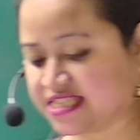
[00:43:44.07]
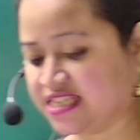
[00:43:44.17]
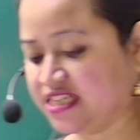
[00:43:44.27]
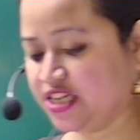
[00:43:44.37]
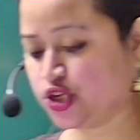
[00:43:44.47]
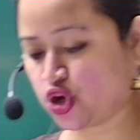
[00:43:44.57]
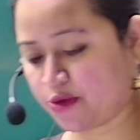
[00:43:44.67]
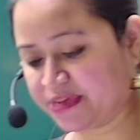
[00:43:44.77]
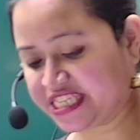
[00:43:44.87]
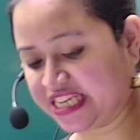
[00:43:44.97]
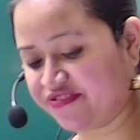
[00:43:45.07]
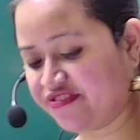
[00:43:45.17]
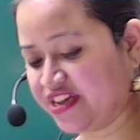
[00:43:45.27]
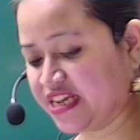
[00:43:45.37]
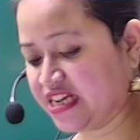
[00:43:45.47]
a normative
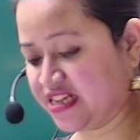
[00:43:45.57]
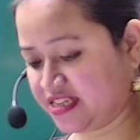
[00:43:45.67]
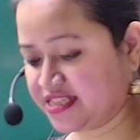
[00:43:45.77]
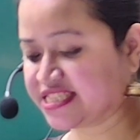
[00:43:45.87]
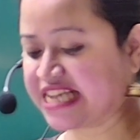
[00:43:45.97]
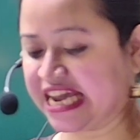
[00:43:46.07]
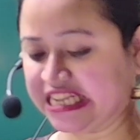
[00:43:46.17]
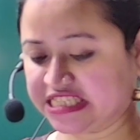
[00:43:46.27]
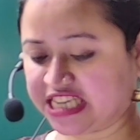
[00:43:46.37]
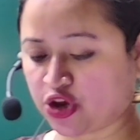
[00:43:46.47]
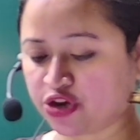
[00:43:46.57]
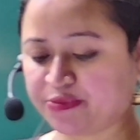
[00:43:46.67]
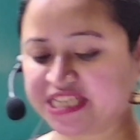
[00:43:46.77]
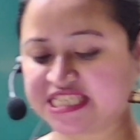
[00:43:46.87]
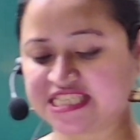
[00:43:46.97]
science.
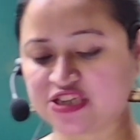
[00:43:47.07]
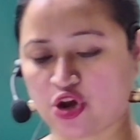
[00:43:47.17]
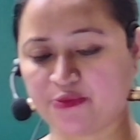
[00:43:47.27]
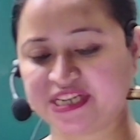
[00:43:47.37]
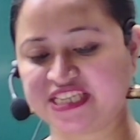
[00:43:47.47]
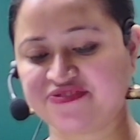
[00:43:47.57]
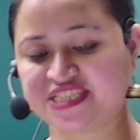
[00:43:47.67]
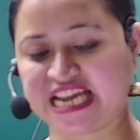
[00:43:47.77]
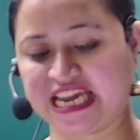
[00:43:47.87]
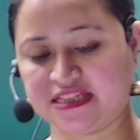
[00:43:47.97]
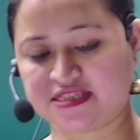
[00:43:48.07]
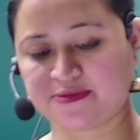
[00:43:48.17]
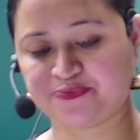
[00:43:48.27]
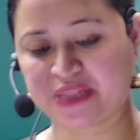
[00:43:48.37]
Economics is a normative science.